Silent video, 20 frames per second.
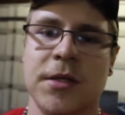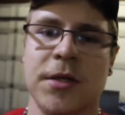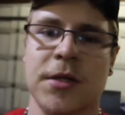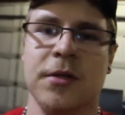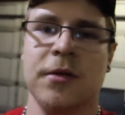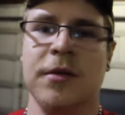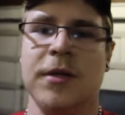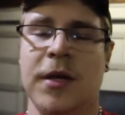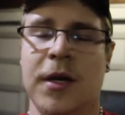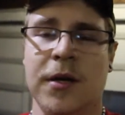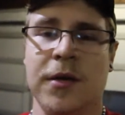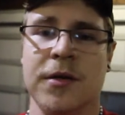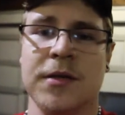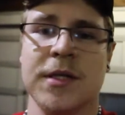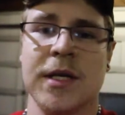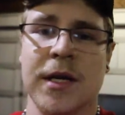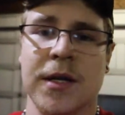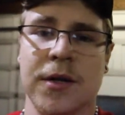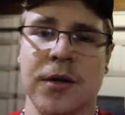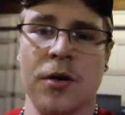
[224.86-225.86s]
to the
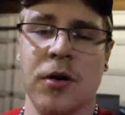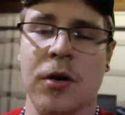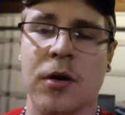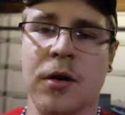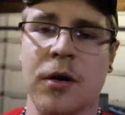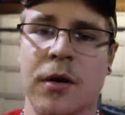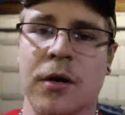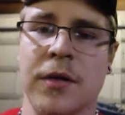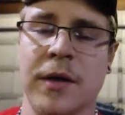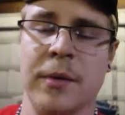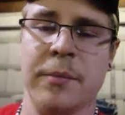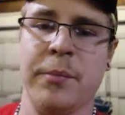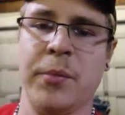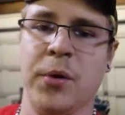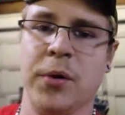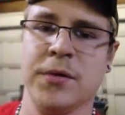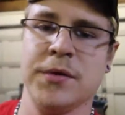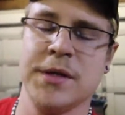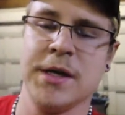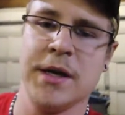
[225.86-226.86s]
underside of the car that
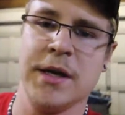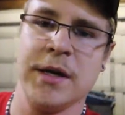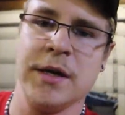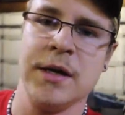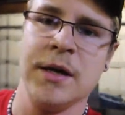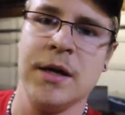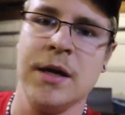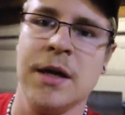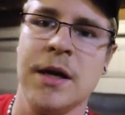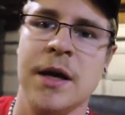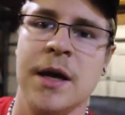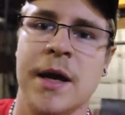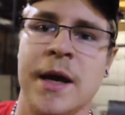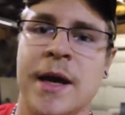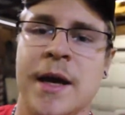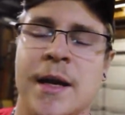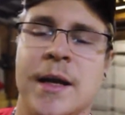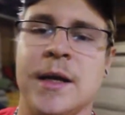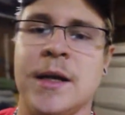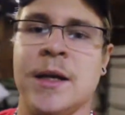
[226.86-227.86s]
bolt in,
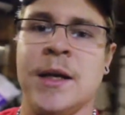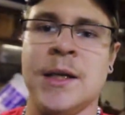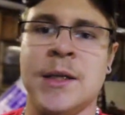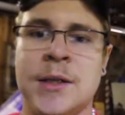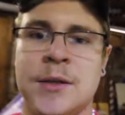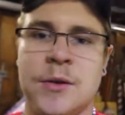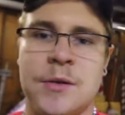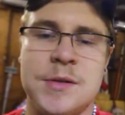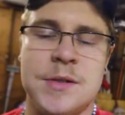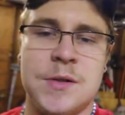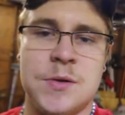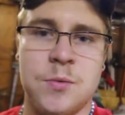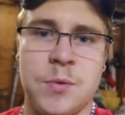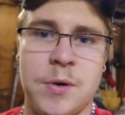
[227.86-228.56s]
and I connected those as